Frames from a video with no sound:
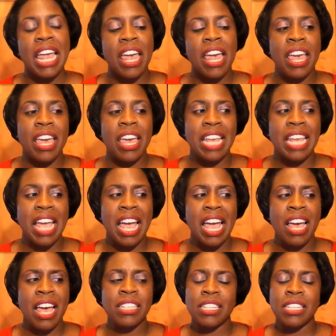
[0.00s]
And
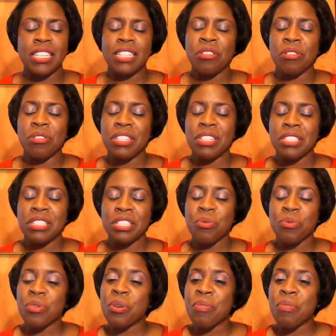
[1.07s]
I said, you know, this is
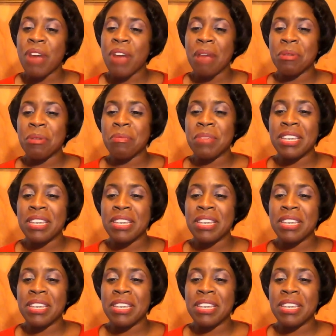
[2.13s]
a real problem,